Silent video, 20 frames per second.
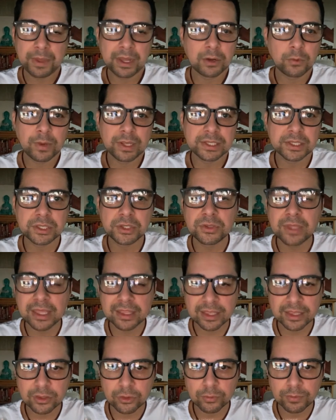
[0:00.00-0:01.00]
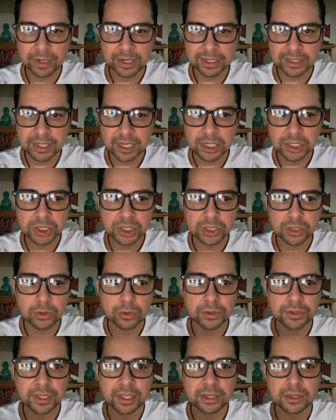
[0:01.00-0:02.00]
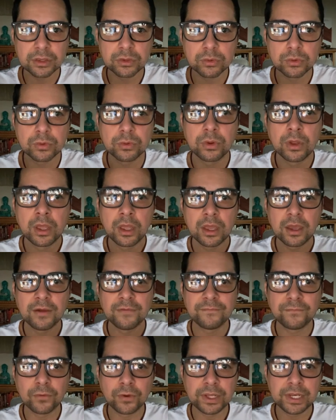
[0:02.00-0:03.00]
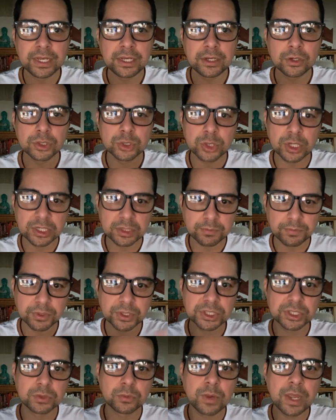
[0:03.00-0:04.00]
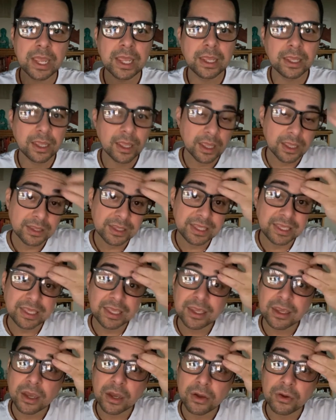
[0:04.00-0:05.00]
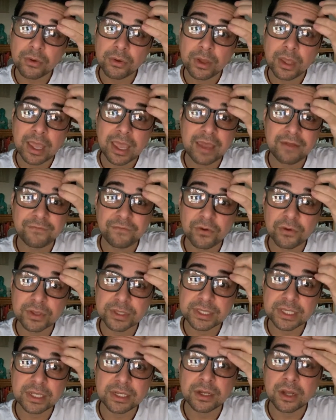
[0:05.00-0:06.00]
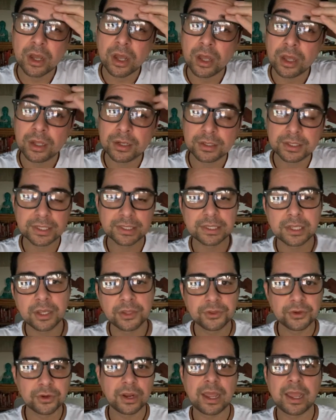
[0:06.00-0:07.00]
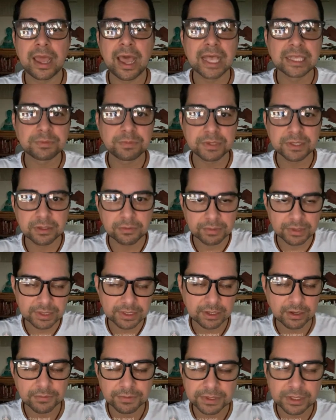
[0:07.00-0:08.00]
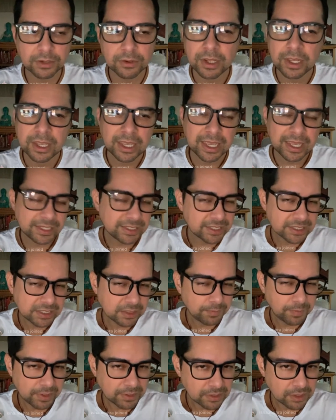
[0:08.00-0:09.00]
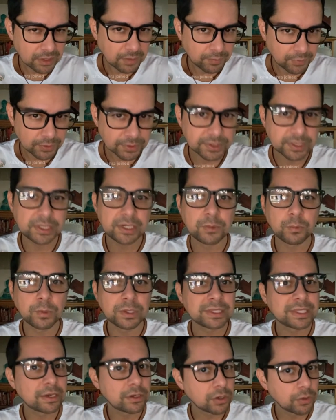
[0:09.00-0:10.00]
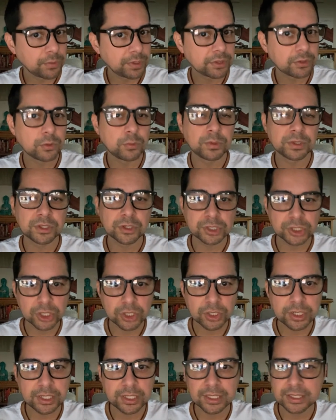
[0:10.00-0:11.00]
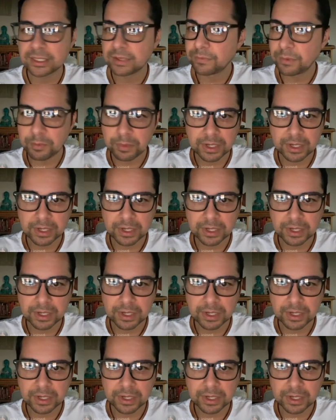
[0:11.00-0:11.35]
What better way to do that than through meditation, or than through avoiding or trying to push away the ego and focusing on this other aspect of the self? So it just depends on the person and what they're going through, what their journey is.